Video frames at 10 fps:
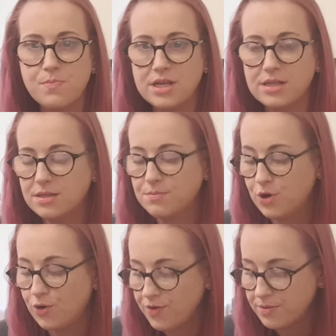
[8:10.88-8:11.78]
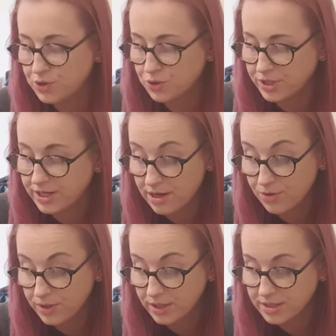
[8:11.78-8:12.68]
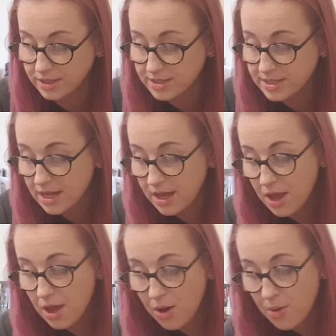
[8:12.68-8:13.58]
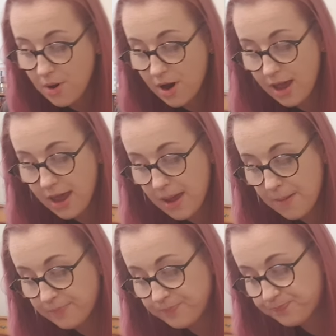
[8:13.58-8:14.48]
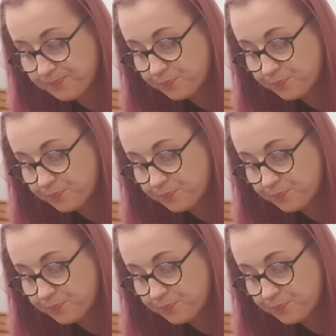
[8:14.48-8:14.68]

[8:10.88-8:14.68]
pisses me off, I'm sorry. It really does. But I